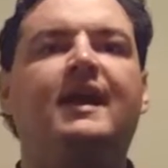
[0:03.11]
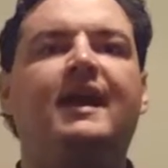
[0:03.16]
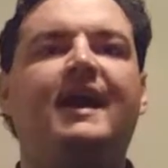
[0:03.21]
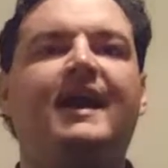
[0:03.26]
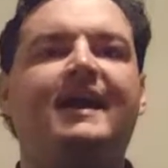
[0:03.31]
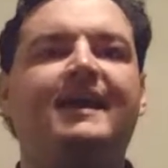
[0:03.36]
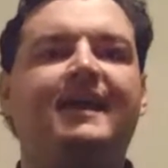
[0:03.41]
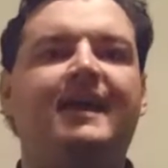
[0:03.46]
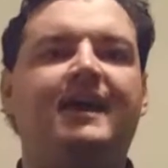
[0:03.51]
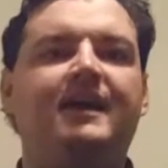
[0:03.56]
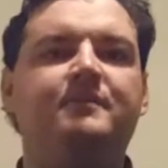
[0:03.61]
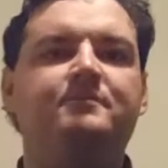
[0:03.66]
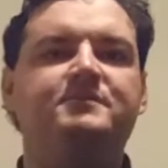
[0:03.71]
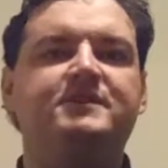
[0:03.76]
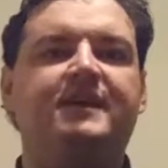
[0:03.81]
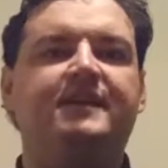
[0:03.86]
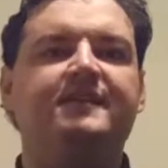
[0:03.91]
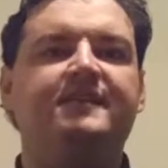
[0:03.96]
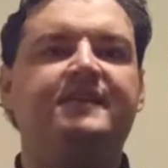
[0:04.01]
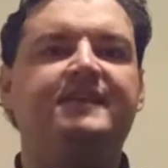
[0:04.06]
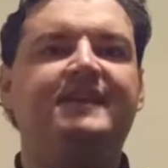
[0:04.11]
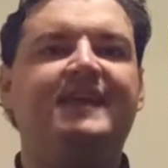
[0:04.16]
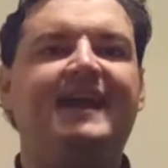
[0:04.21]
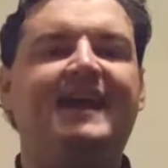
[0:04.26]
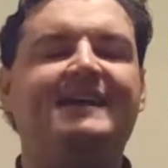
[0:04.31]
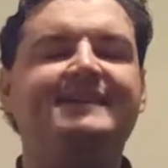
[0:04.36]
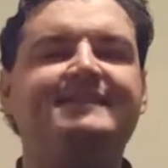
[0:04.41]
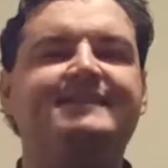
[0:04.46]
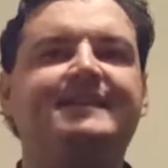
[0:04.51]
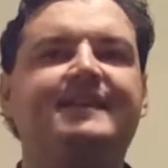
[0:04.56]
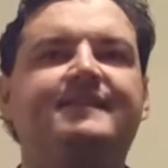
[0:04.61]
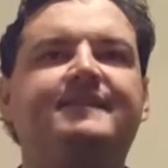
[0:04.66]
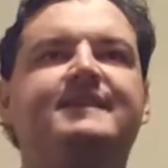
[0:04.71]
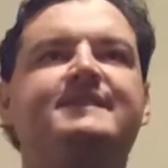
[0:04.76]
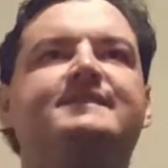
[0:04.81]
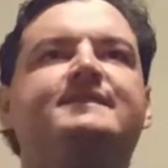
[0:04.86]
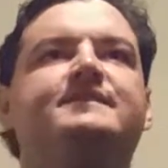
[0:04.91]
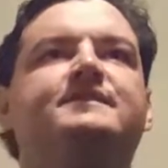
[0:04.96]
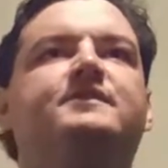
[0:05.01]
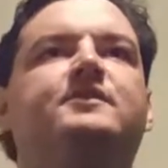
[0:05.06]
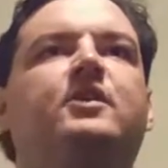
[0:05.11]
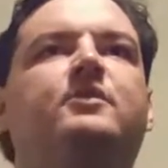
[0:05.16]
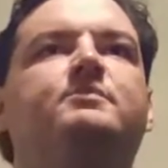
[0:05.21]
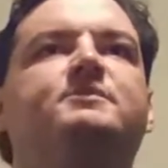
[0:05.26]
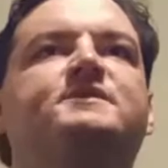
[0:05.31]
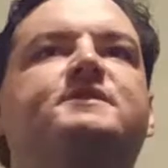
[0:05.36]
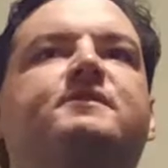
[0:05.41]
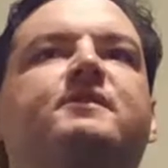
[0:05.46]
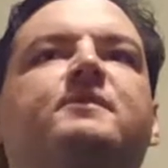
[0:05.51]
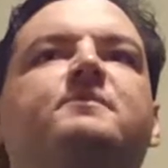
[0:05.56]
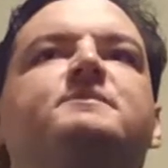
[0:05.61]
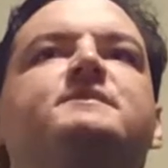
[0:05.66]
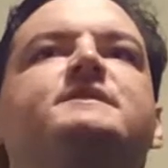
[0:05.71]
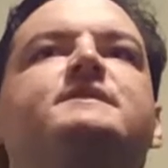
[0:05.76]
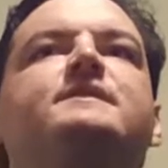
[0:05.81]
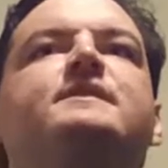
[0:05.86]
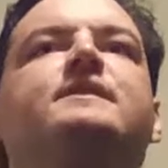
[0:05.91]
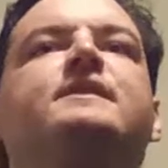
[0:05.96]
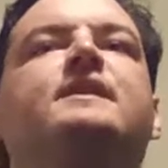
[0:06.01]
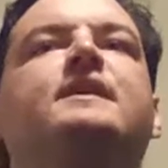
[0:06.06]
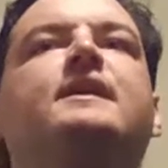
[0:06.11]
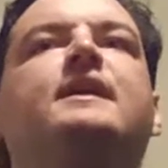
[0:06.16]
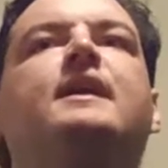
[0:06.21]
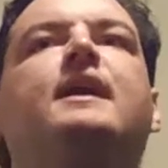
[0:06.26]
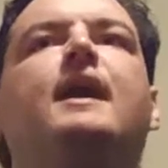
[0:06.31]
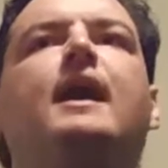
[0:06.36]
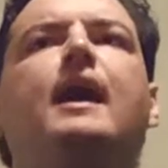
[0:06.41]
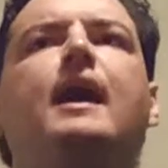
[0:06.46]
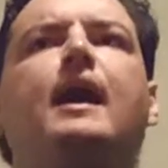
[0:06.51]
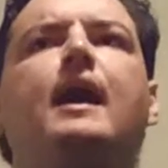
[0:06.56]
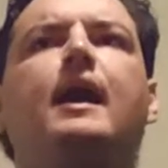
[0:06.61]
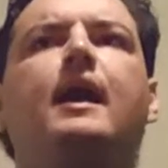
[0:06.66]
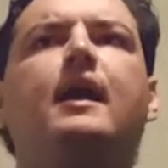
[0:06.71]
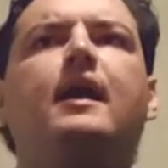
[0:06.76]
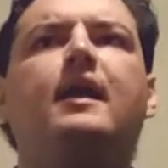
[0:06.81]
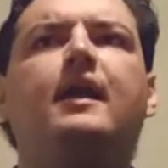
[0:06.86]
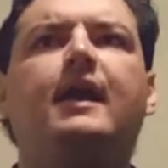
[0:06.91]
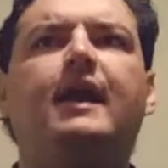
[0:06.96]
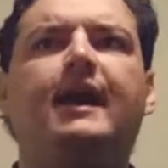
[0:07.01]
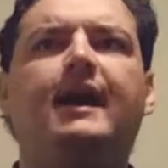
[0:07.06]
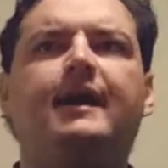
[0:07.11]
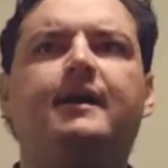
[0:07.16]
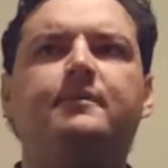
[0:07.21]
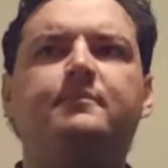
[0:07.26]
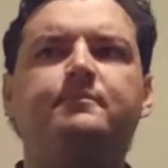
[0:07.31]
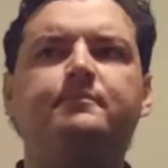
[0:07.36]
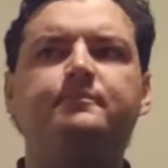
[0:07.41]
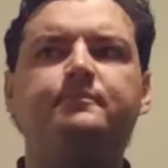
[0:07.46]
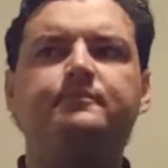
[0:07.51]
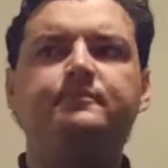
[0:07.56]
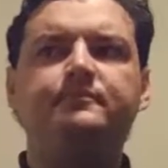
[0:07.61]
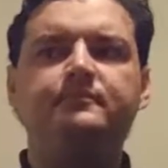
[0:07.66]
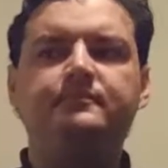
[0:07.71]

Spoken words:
Hi, I am Jonathan Cast, and this is Global Skirts. Um,